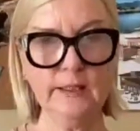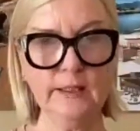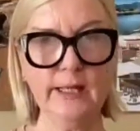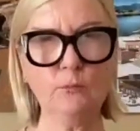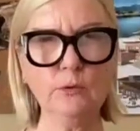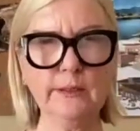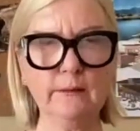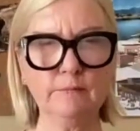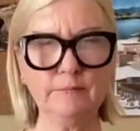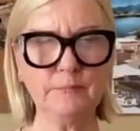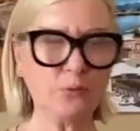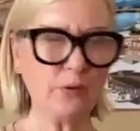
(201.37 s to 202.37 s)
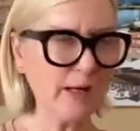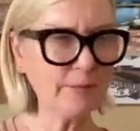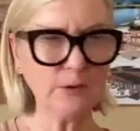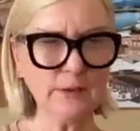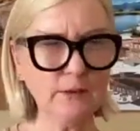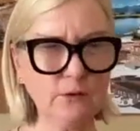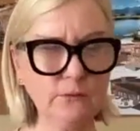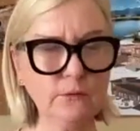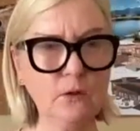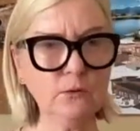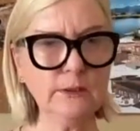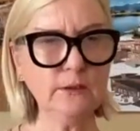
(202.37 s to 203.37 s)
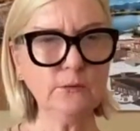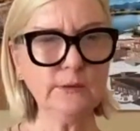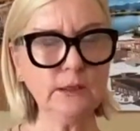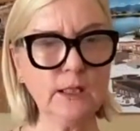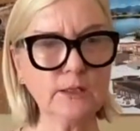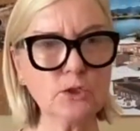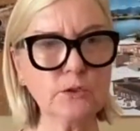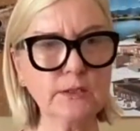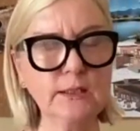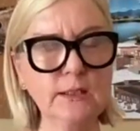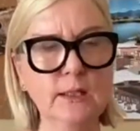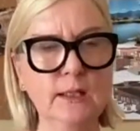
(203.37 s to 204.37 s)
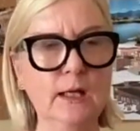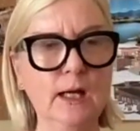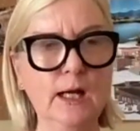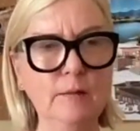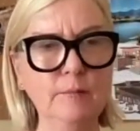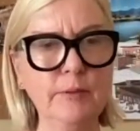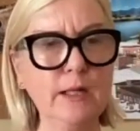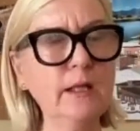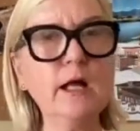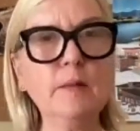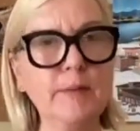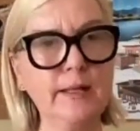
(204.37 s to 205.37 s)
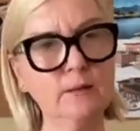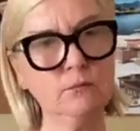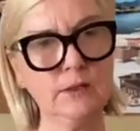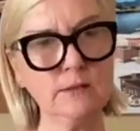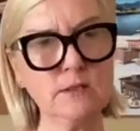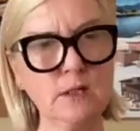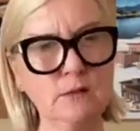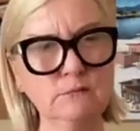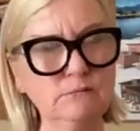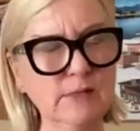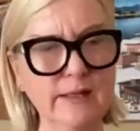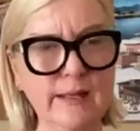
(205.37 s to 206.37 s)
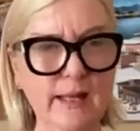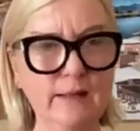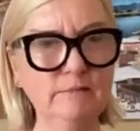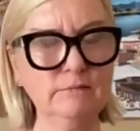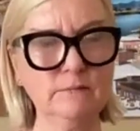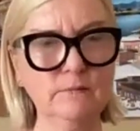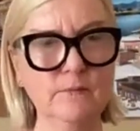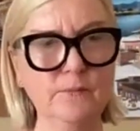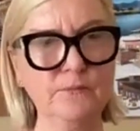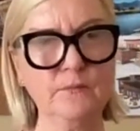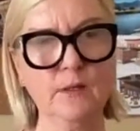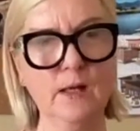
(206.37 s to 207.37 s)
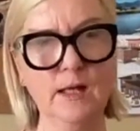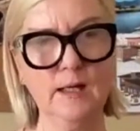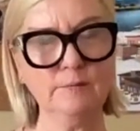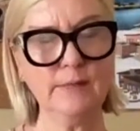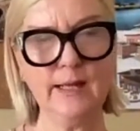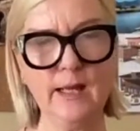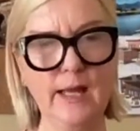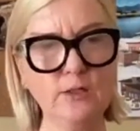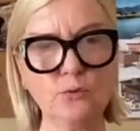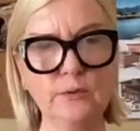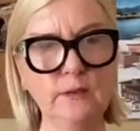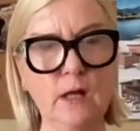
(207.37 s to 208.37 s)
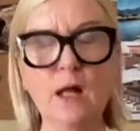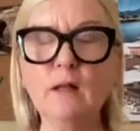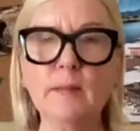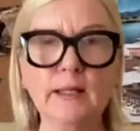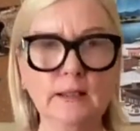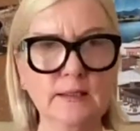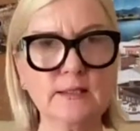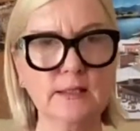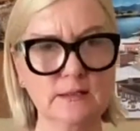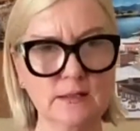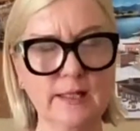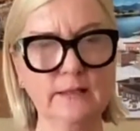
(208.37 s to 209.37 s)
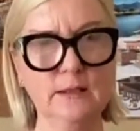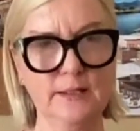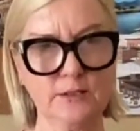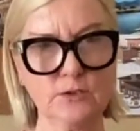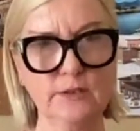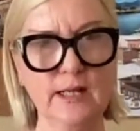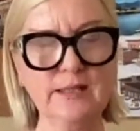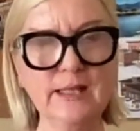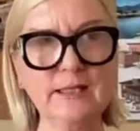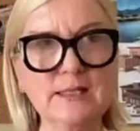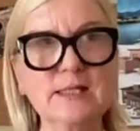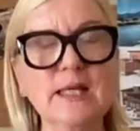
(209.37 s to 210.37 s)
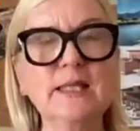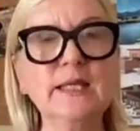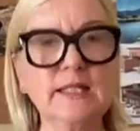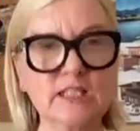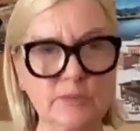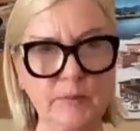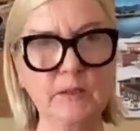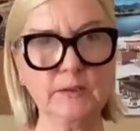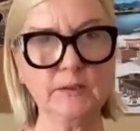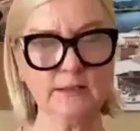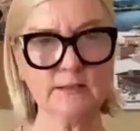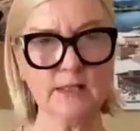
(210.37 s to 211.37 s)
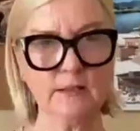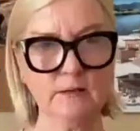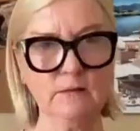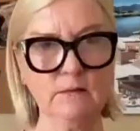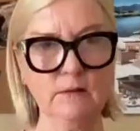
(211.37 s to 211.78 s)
and now I'm really primarily do only doing luxury, uh, but I'll help anyone. So again, um, I, I treat all my listings like luxury. I think it's the experience that